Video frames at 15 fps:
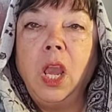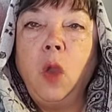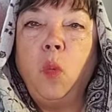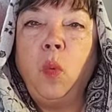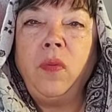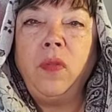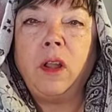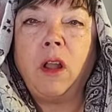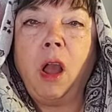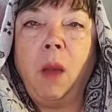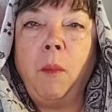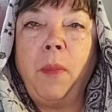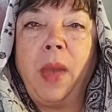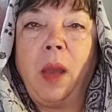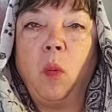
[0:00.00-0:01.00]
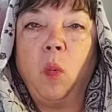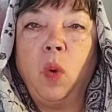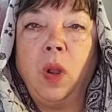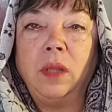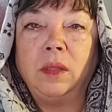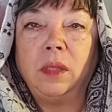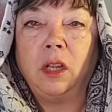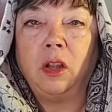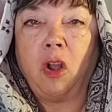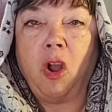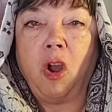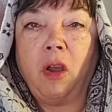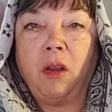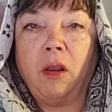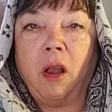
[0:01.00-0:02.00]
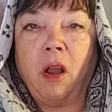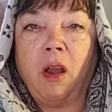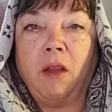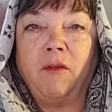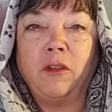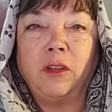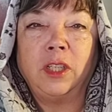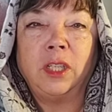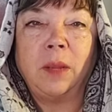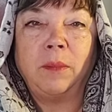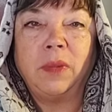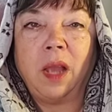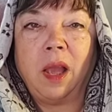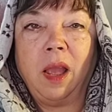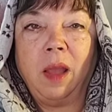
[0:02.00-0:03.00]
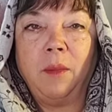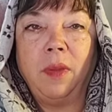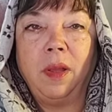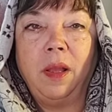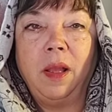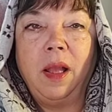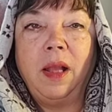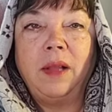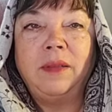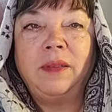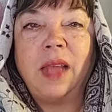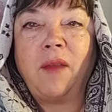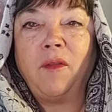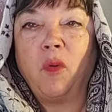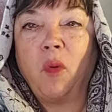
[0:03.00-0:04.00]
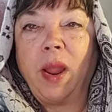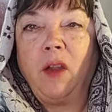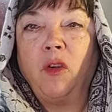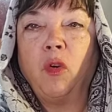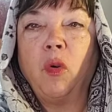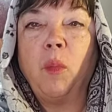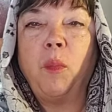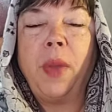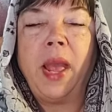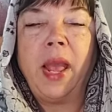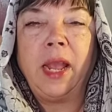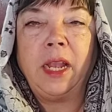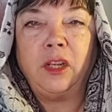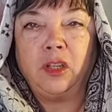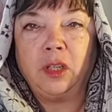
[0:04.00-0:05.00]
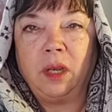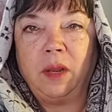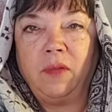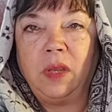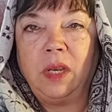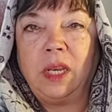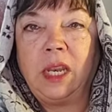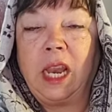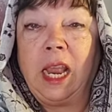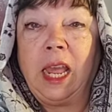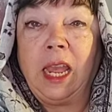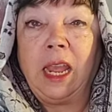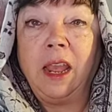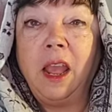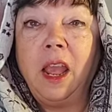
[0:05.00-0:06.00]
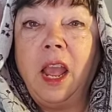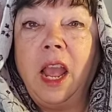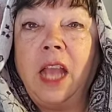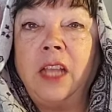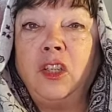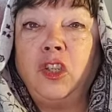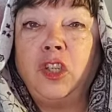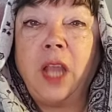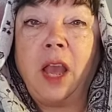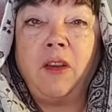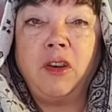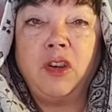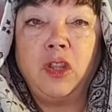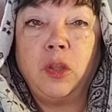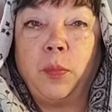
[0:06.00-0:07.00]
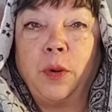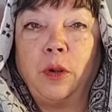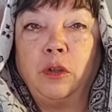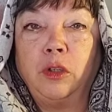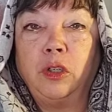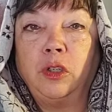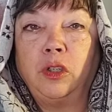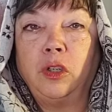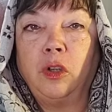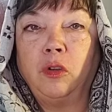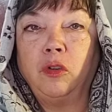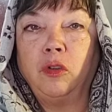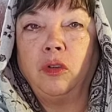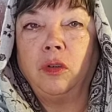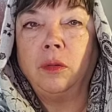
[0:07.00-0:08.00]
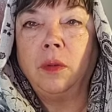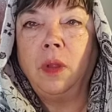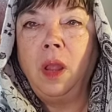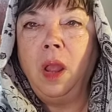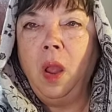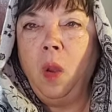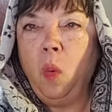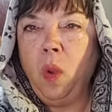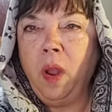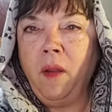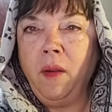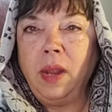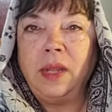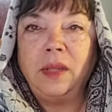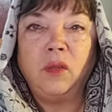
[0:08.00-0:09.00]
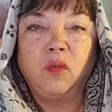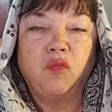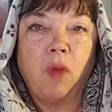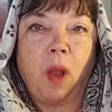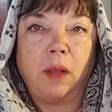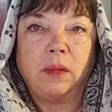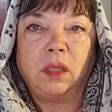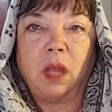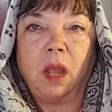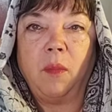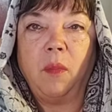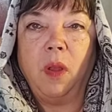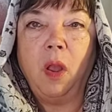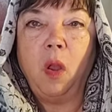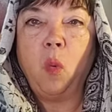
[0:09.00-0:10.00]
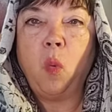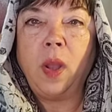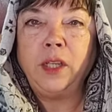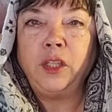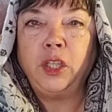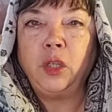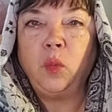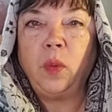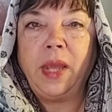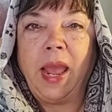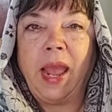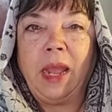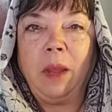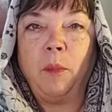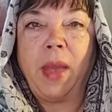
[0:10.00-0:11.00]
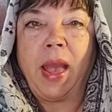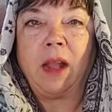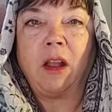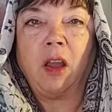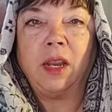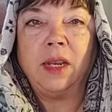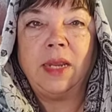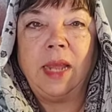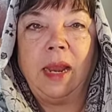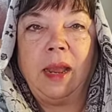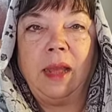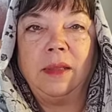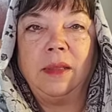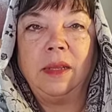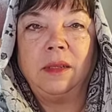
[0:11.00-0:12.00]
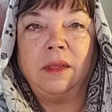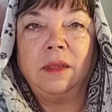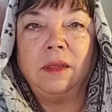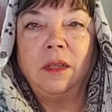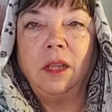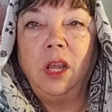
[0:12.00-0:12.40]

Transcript: When the combat was gone on for some time, Zavaray grew impatient of the delay and shouted to the Persian soldiers, Where is Rostam? Why should we hang back on a day like this?